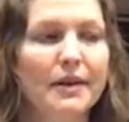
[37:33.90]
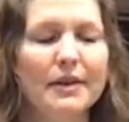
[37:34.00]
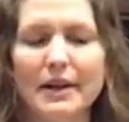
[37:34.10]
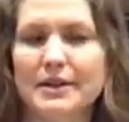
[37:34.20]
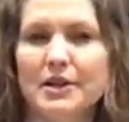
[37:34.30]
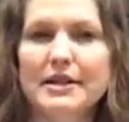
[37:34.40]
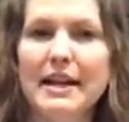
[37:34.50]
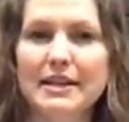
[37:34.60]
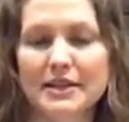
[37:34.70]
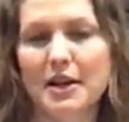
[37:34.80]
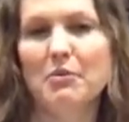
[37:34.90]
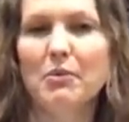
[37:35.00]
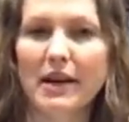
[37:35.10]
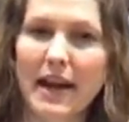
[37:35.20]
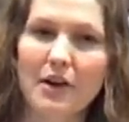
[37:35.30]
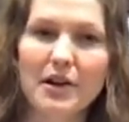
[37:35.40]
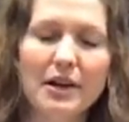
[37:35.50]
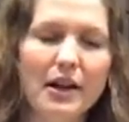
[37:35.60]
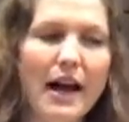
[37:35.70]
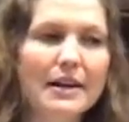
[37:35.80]
I started taking some accounting
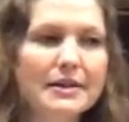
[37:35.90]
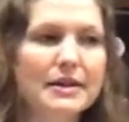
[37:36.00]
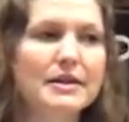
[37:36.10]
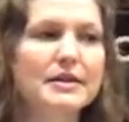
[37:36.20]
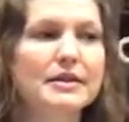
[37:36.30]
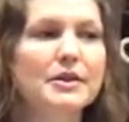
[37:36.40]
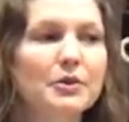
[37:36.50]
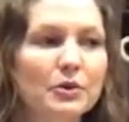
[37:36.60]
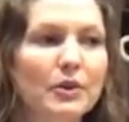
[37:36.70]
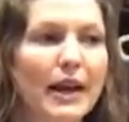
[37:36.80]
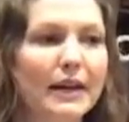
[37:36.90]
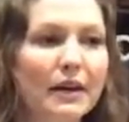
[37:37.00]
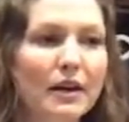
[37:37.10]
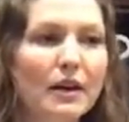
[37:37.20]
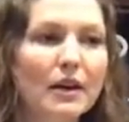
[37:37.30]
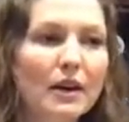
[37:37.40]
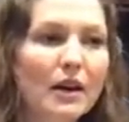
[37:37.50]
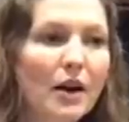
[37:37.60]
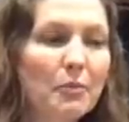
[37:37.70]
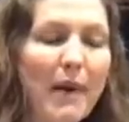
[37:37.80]
classes to like
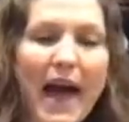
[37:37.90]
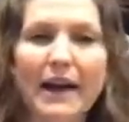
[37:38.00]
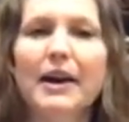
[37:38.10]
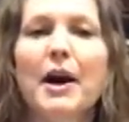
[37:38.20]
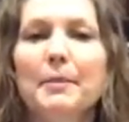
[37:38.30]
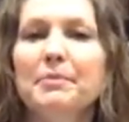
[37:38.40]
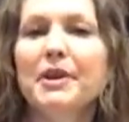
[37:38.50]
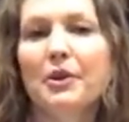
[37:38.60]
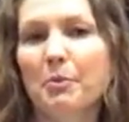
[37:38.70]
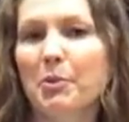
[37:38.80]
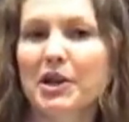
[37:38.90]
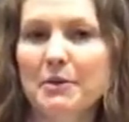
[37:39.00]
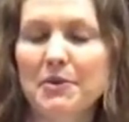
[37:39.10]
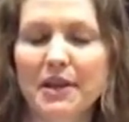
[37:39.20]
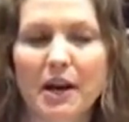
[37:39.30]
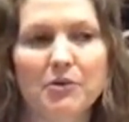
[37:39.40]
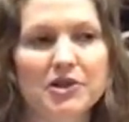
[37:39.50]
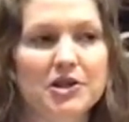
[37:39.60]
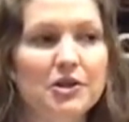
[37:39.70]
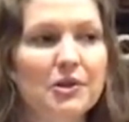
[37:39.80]
back up, you know, the bookkeeping that I
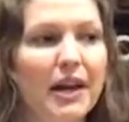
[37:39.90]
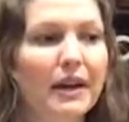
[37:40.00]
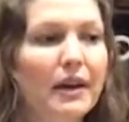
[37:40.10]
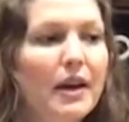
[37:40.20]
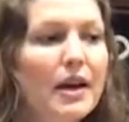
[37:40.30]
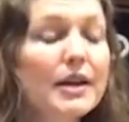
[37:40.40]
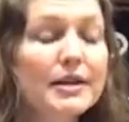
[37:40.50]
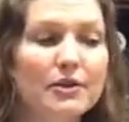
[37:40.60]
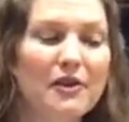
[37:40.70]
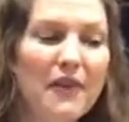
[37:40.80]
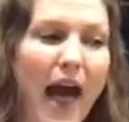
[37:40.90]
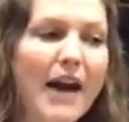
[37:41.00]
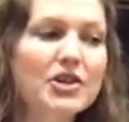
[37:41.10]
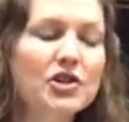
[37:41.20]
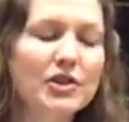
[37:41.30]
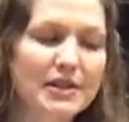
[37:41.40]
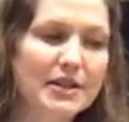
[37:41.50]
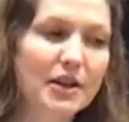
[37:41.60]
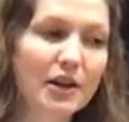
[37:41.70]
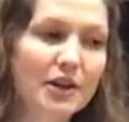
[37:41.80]
was doing. So I've actually
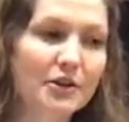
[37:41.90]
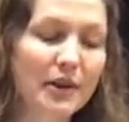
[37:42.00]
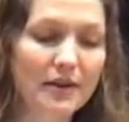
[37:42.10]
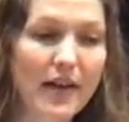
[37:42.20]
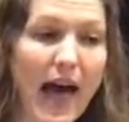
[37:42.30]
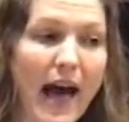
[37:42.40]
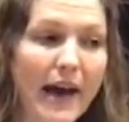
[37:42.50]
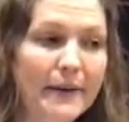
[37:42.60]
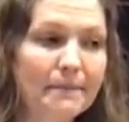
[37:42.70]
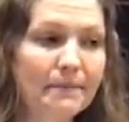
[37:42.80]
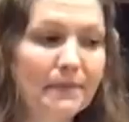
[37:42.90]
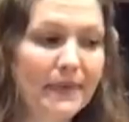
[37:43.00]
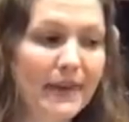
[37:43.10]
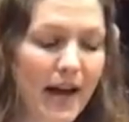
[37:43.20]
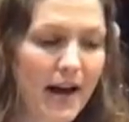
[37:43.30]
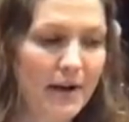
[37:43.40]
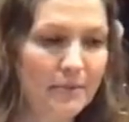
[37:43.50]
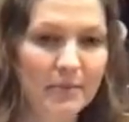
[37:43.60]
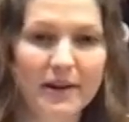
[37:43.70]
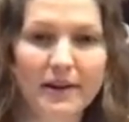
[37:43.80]
started doing that. And